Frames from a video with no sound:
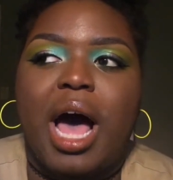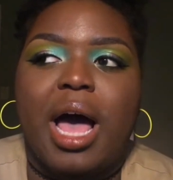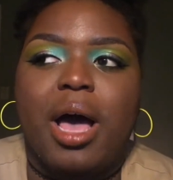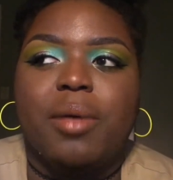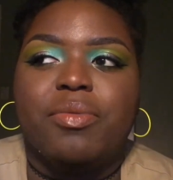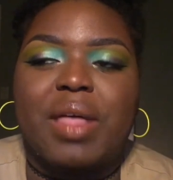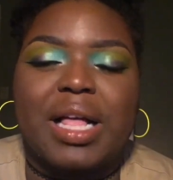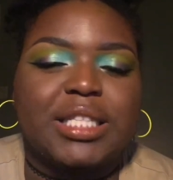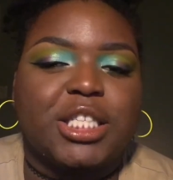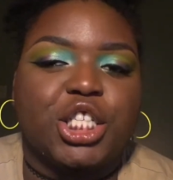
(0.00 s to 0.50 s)

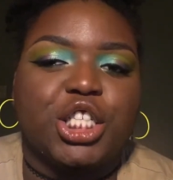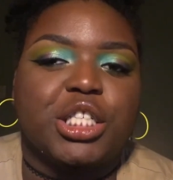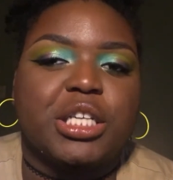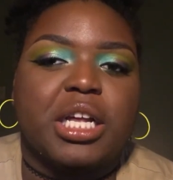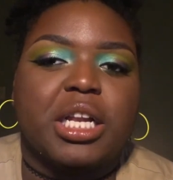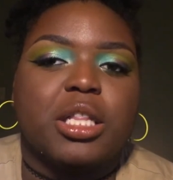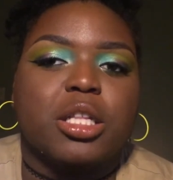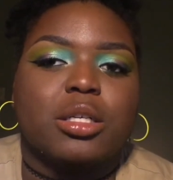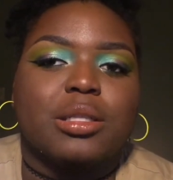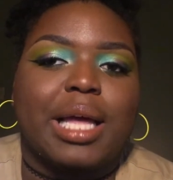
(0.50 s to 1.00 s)
that's just
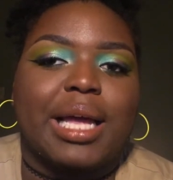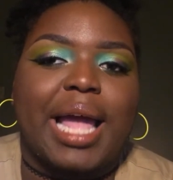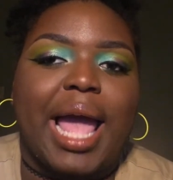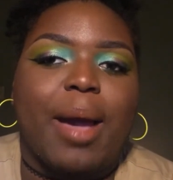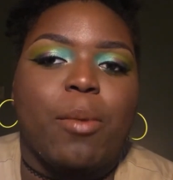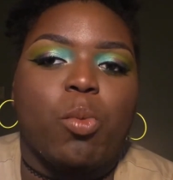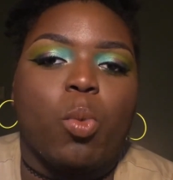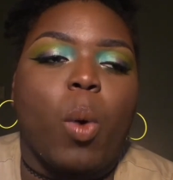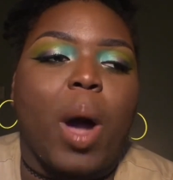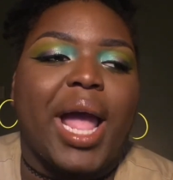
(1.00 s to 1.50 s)
gonna look like
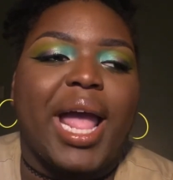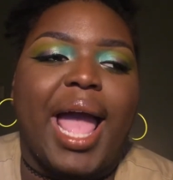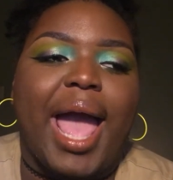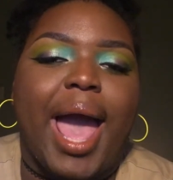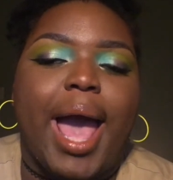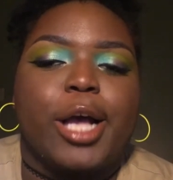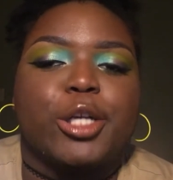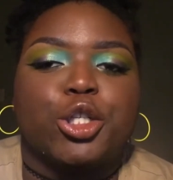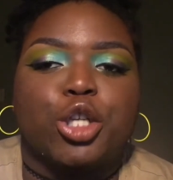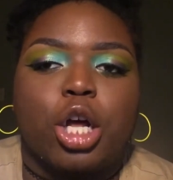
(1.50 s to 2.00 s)
white
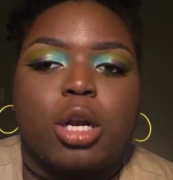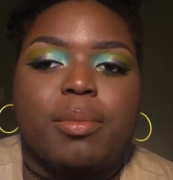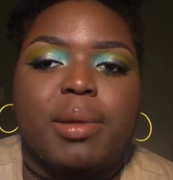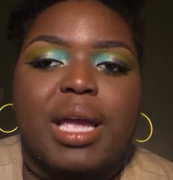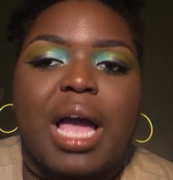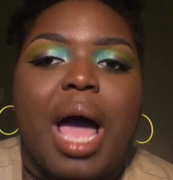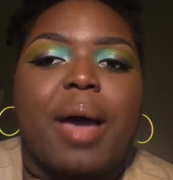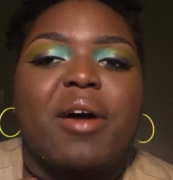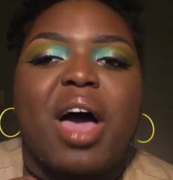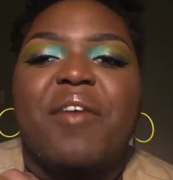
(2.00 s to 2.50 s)
ash on me.
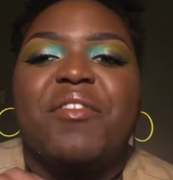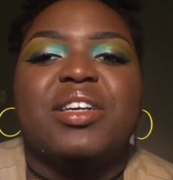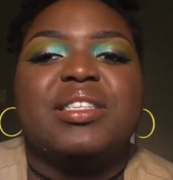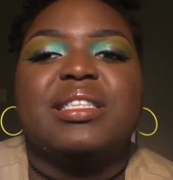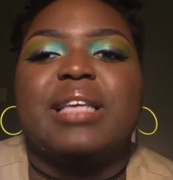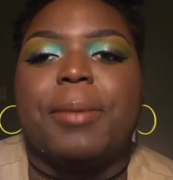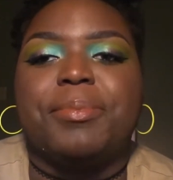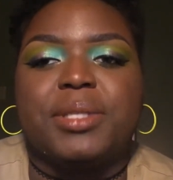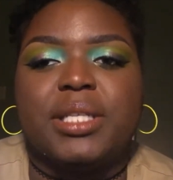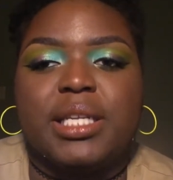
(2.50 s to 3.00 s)
I've
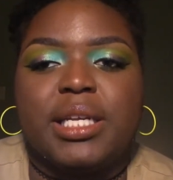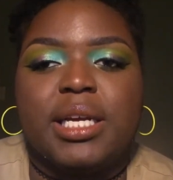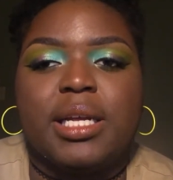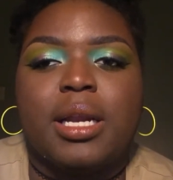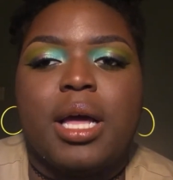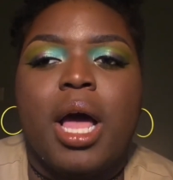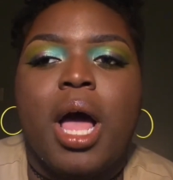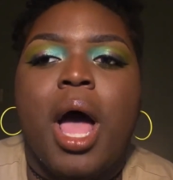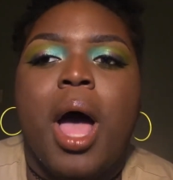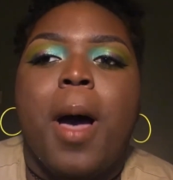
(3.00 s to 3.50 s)
accepted it.
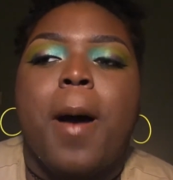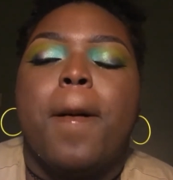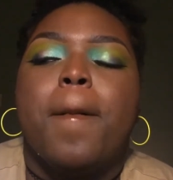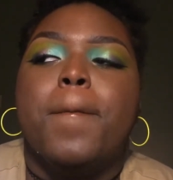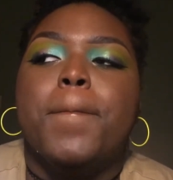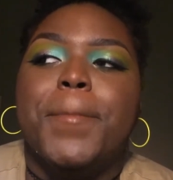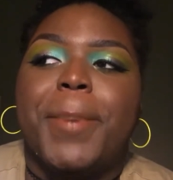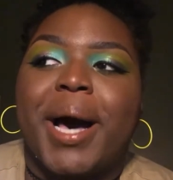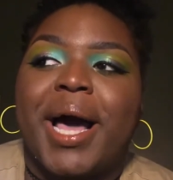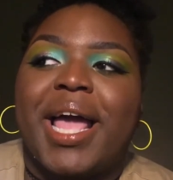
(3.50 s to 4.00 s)

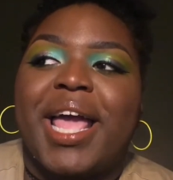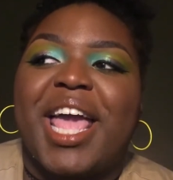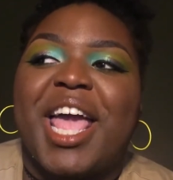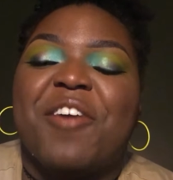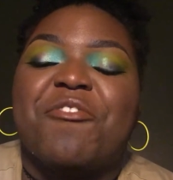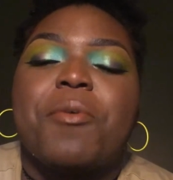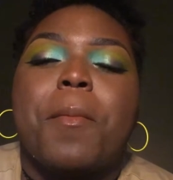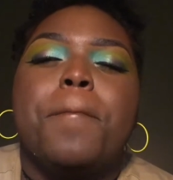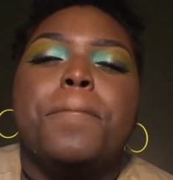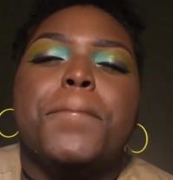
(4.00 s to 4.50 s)
But
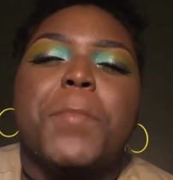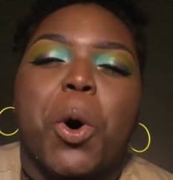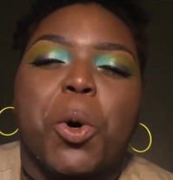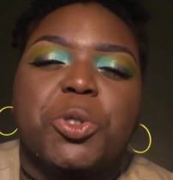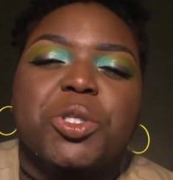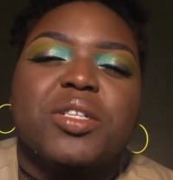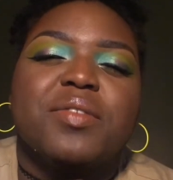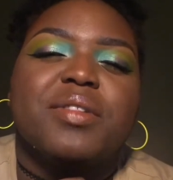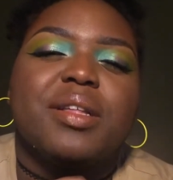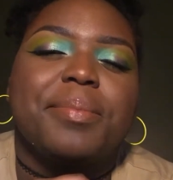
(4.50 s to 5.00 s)
if
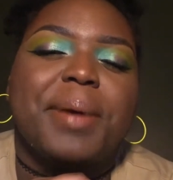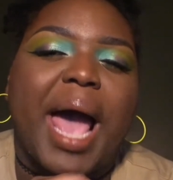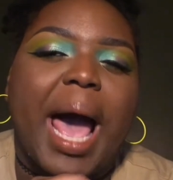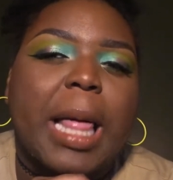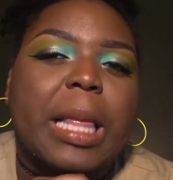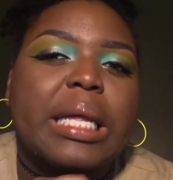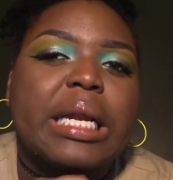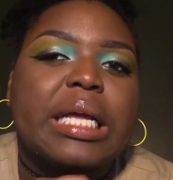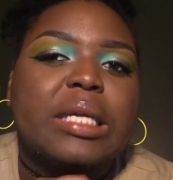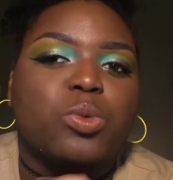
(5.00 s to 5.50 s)
most of the
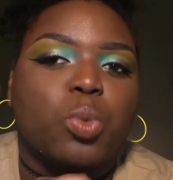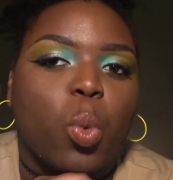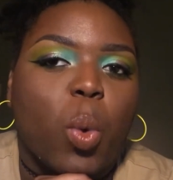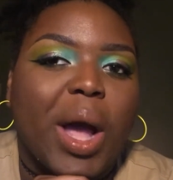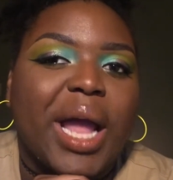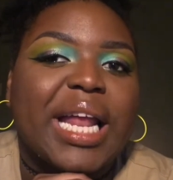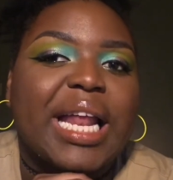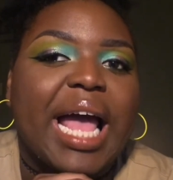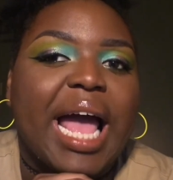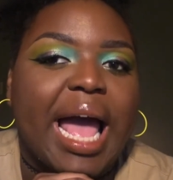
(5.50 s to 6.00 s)
palette is
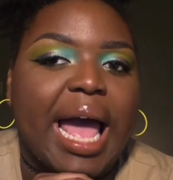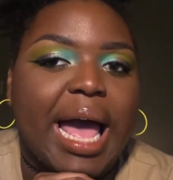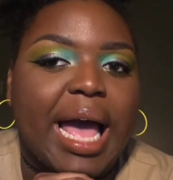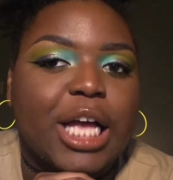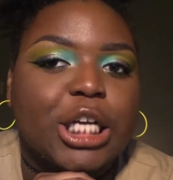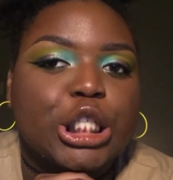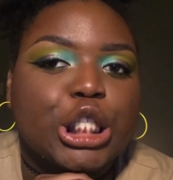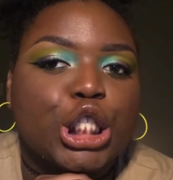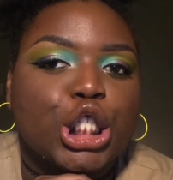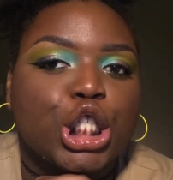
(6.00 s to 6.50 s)
white
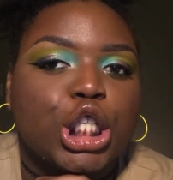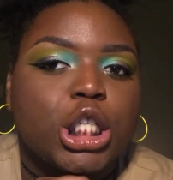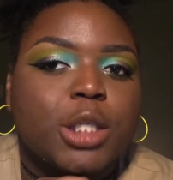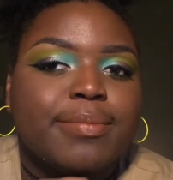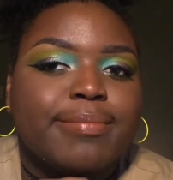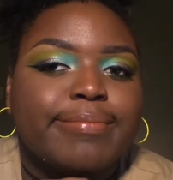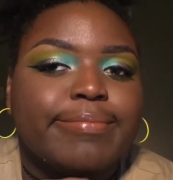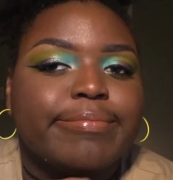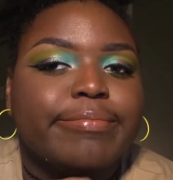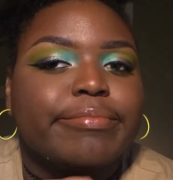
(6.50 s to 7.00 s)
ash,
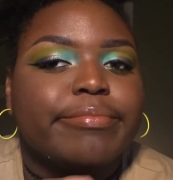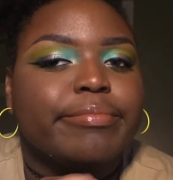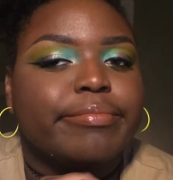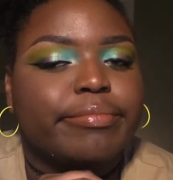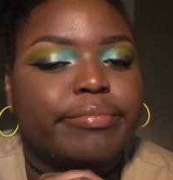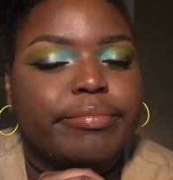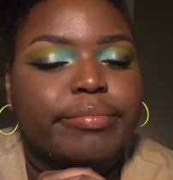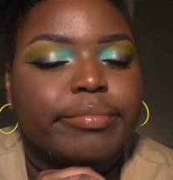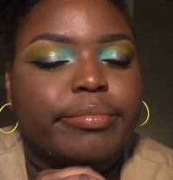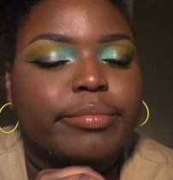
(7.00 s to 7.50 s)

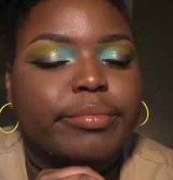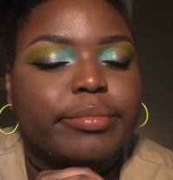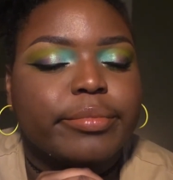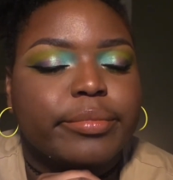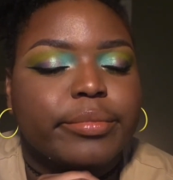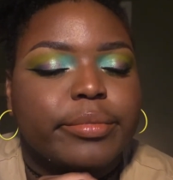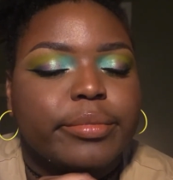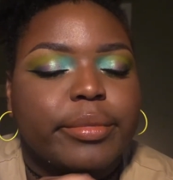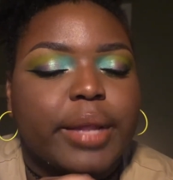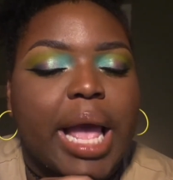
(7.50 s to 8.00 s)

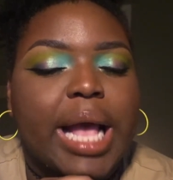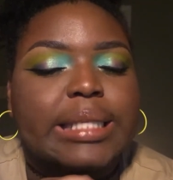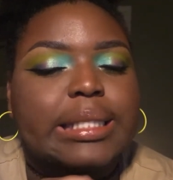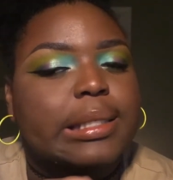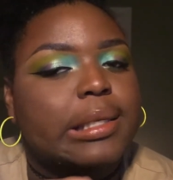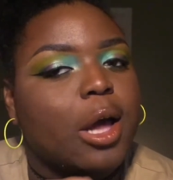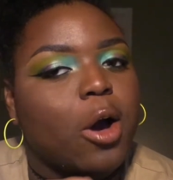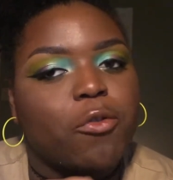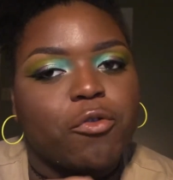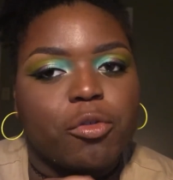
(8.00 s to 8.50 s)
it's a
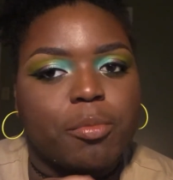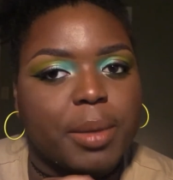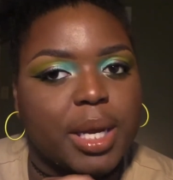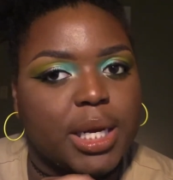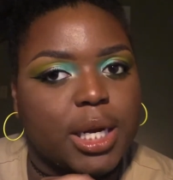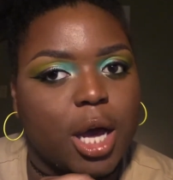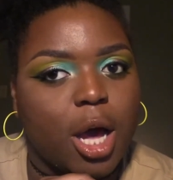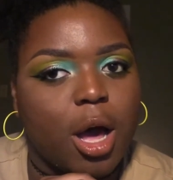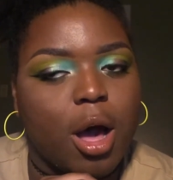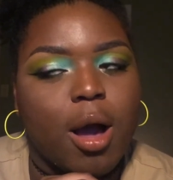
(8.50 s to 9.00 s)
no for me,
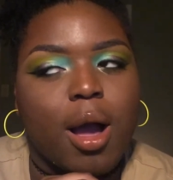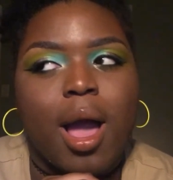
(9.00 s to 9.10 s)
dog.